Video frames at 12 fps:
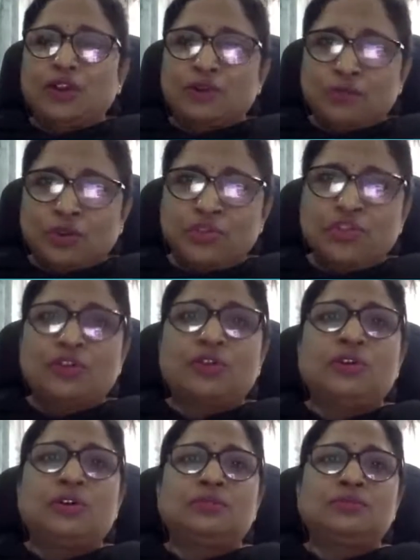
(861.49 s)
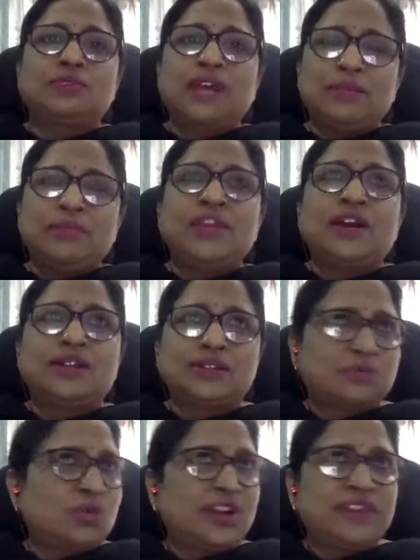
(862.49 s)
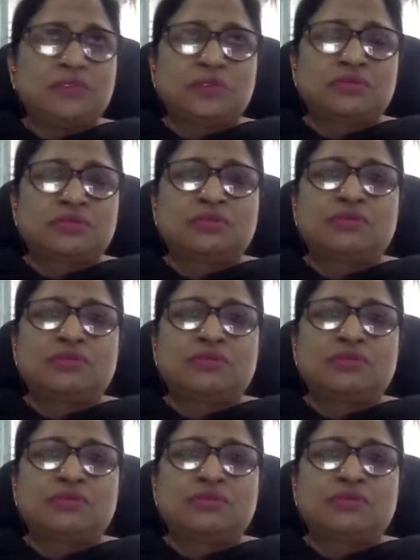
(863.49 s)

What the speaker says: or your IPRs, whatever,